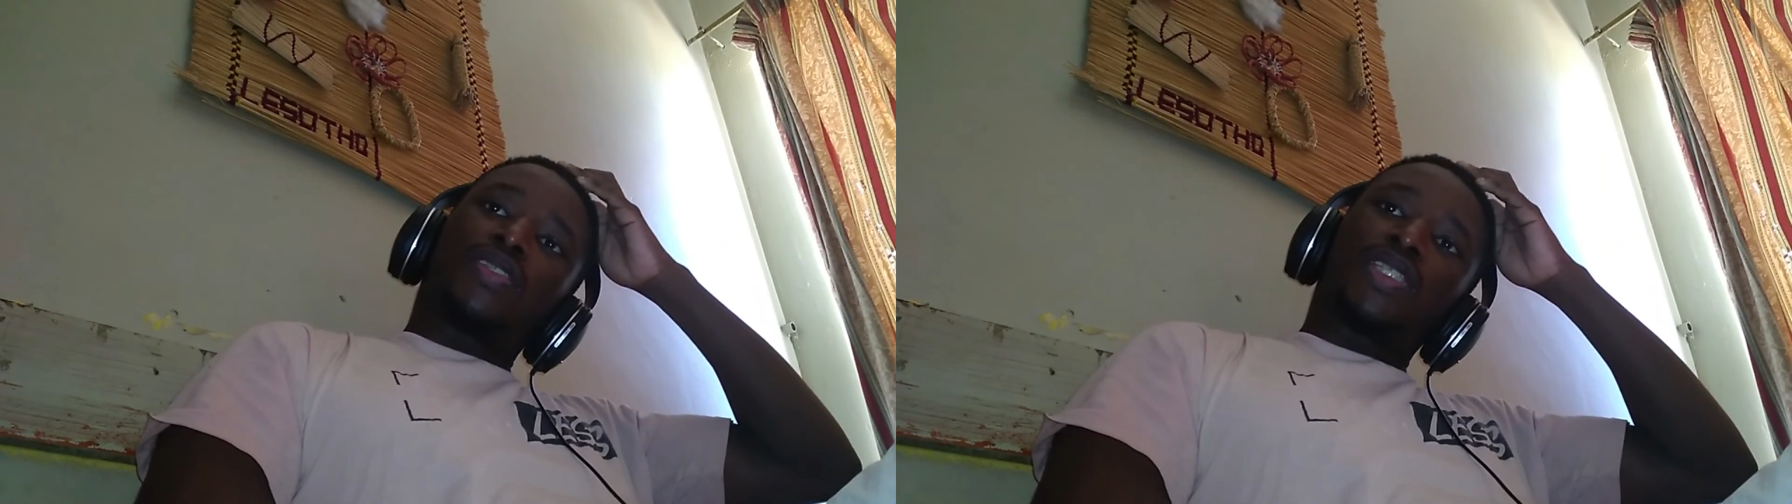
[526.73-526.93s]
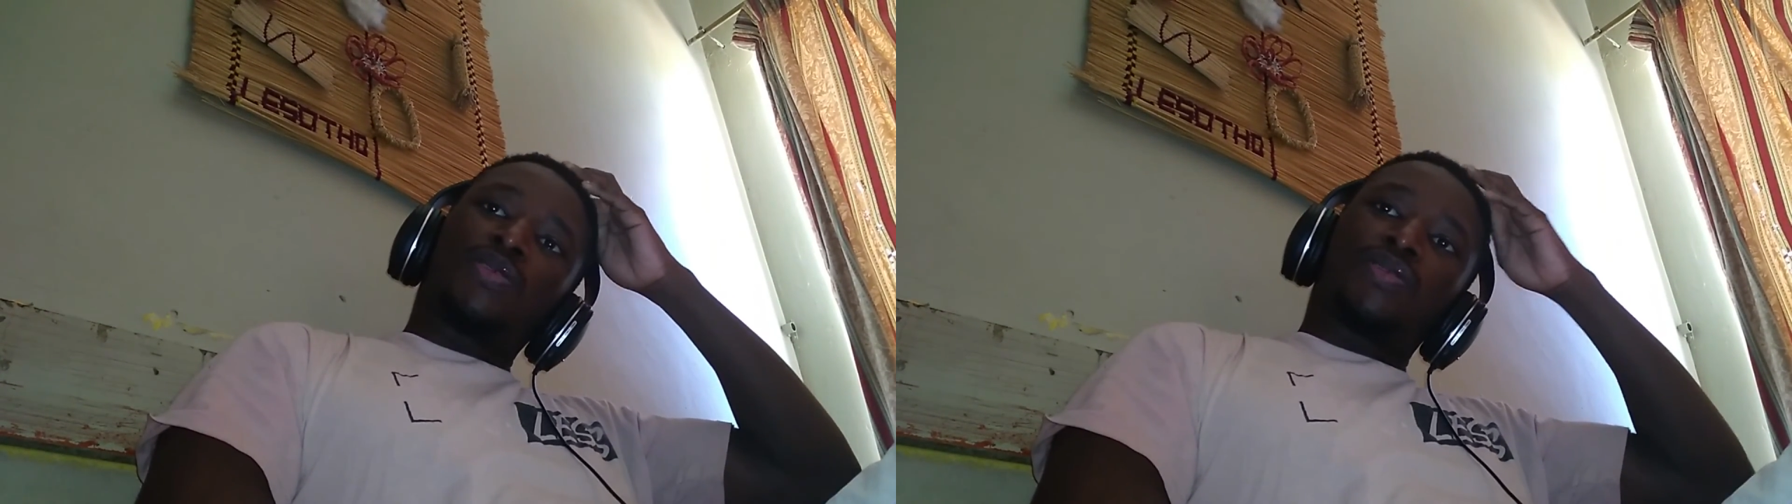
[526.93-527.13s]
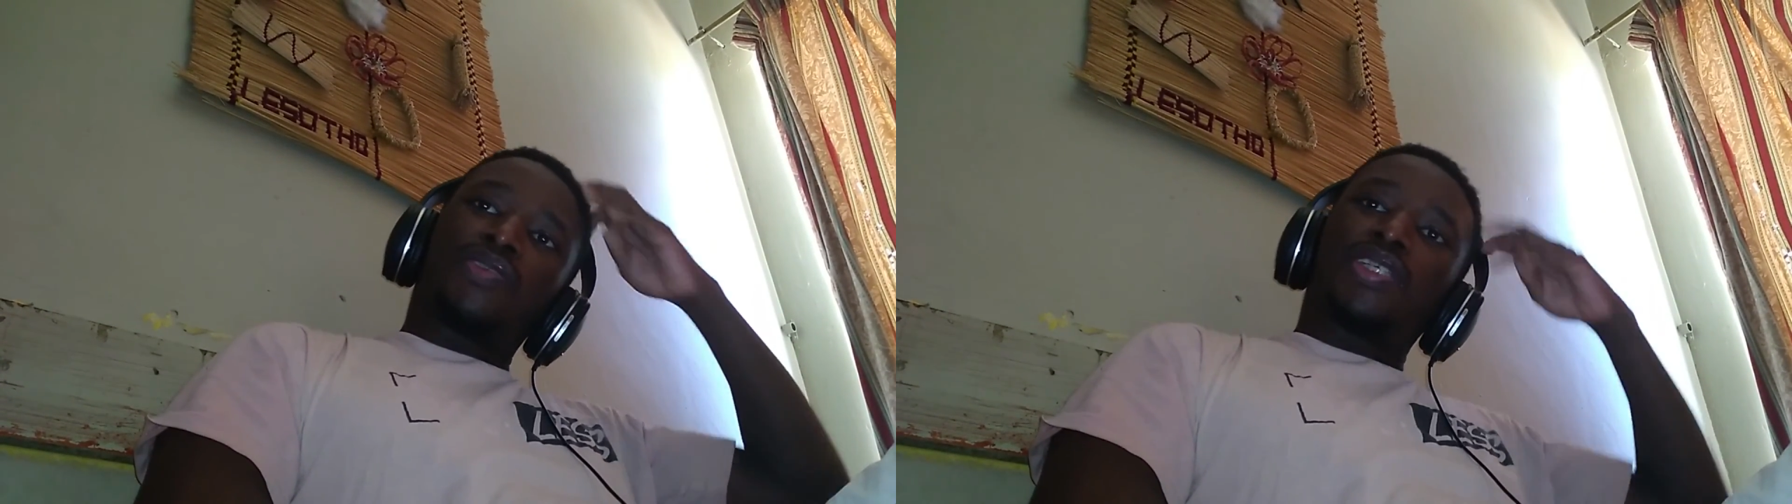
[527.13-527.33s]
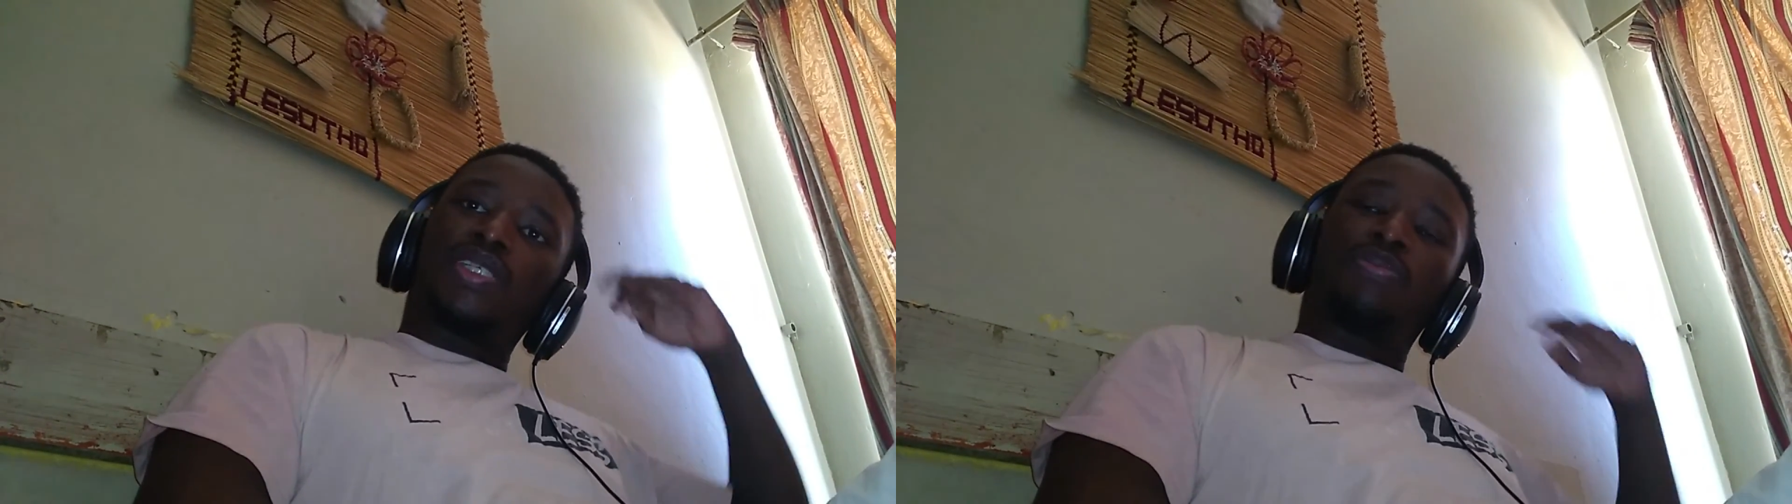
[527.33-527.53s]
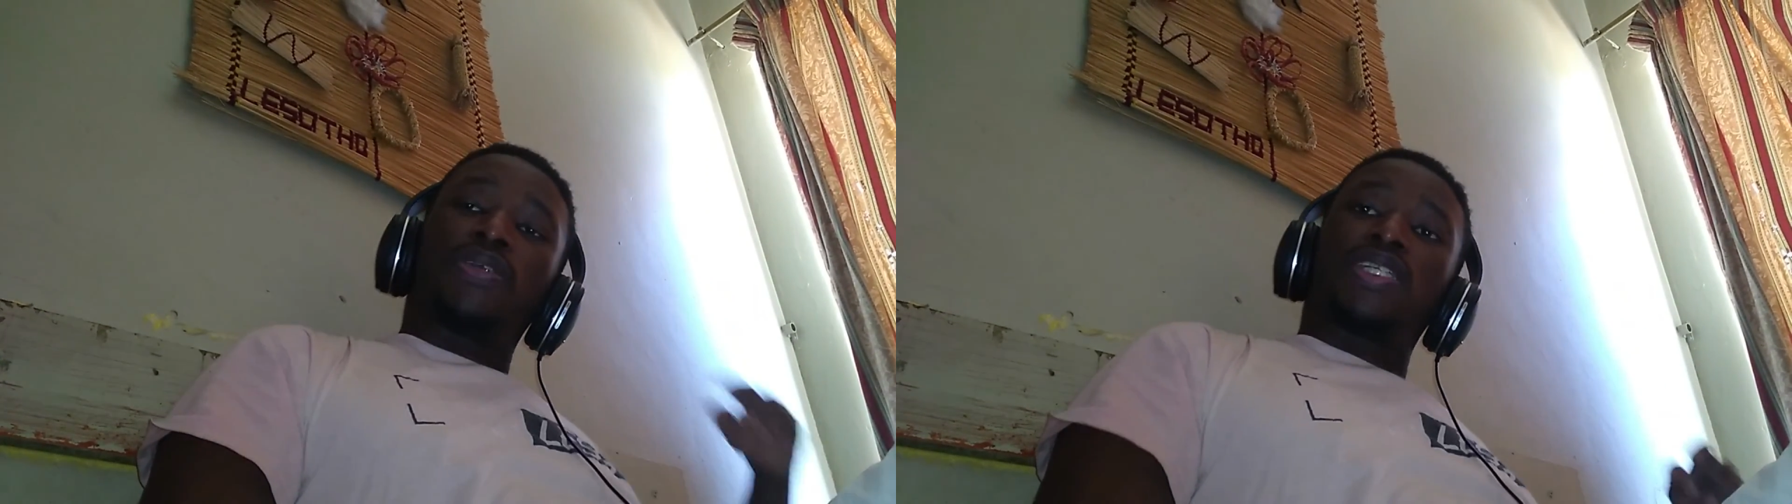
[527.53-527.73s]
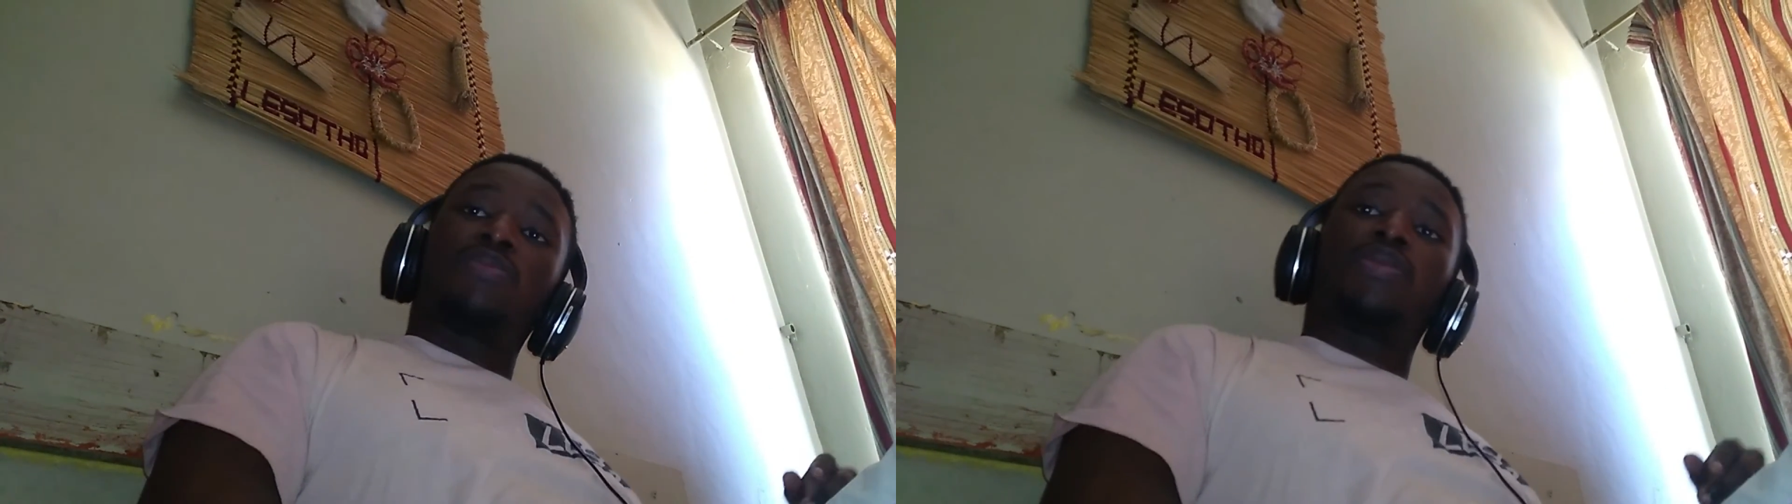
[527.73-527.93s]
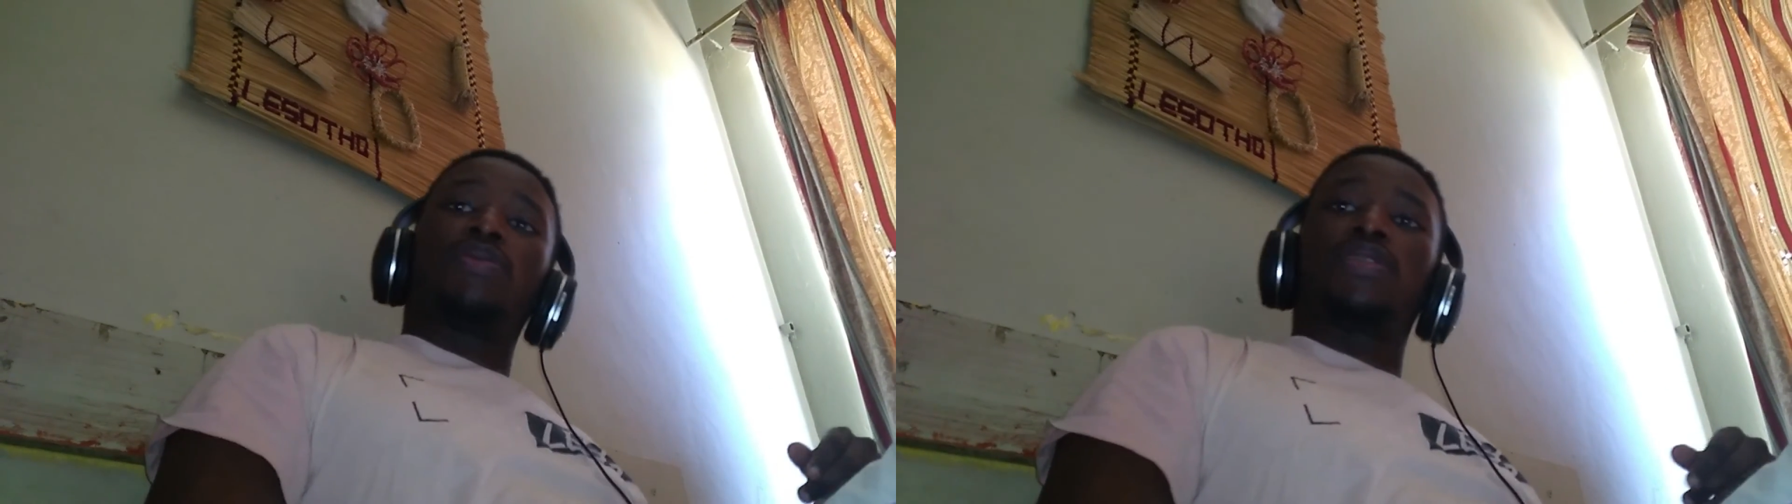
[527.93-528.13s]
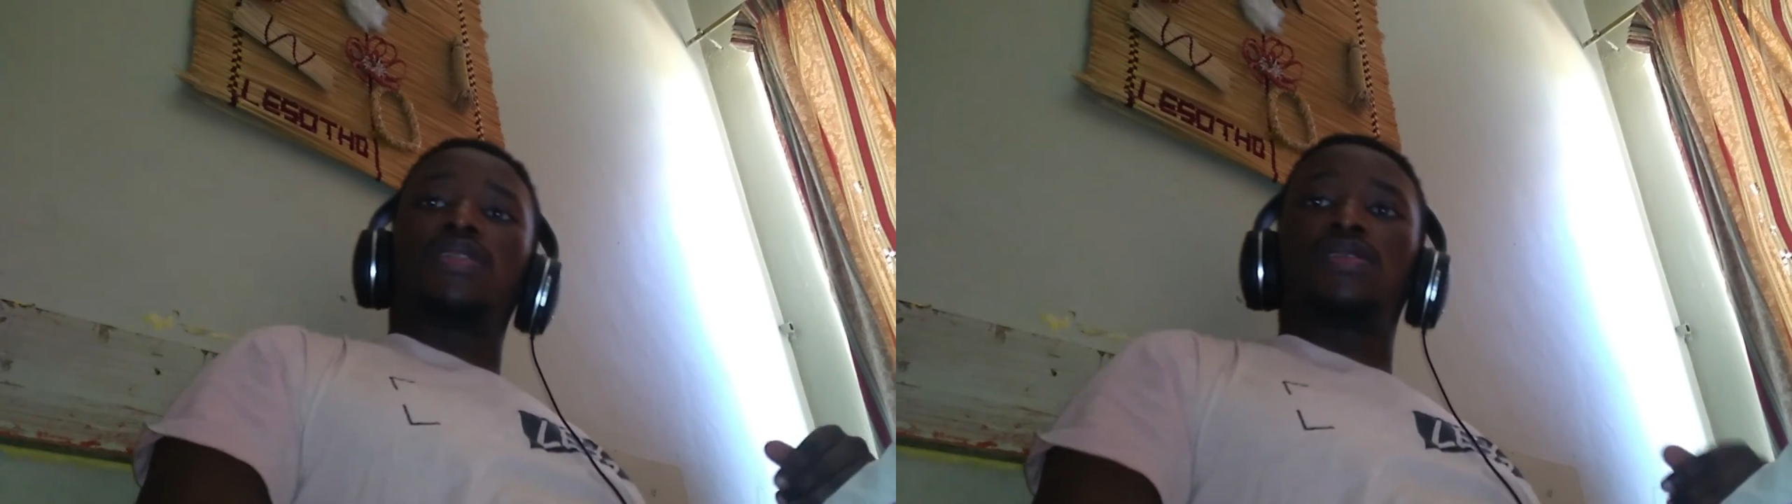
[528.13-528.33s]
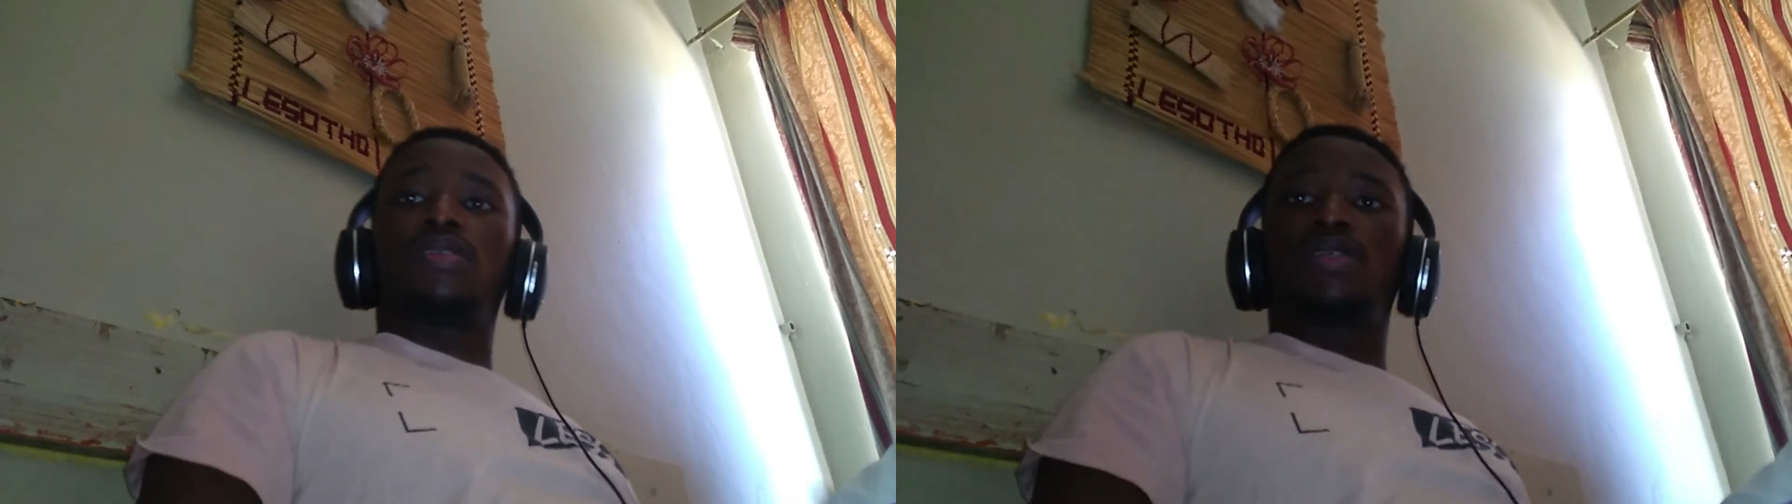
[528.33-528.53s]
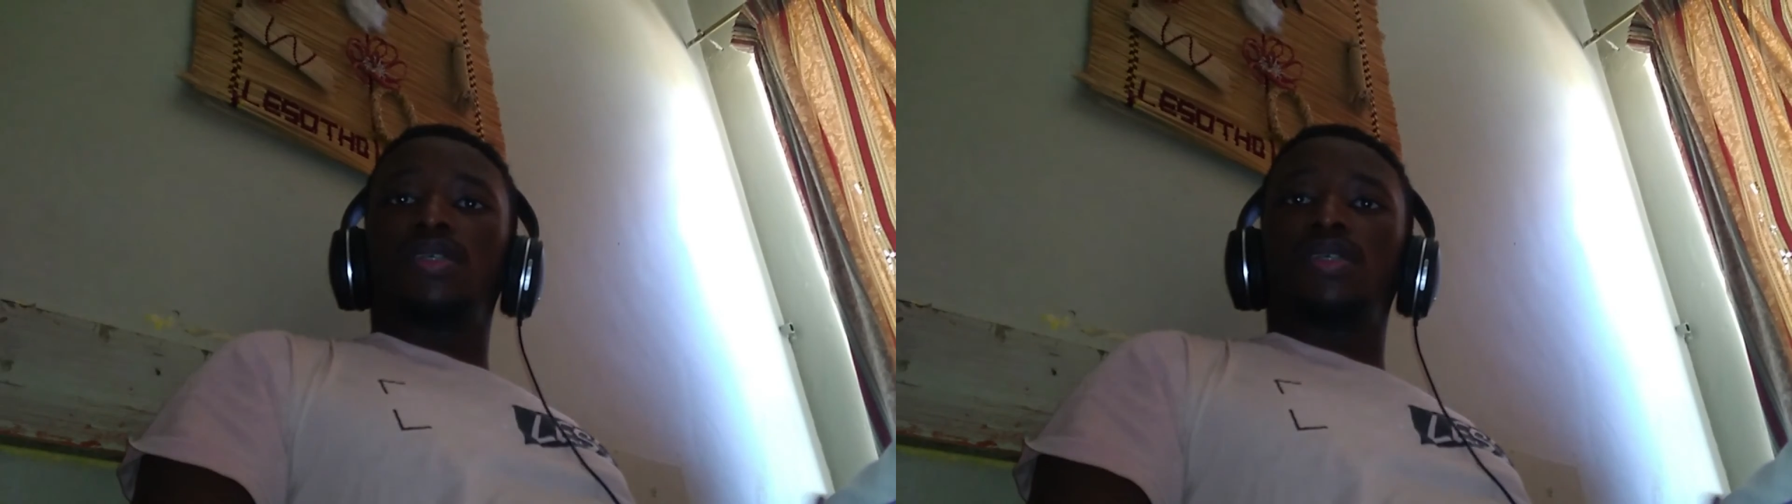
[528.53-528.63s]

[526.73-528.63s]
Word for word: because they were very depressing premises.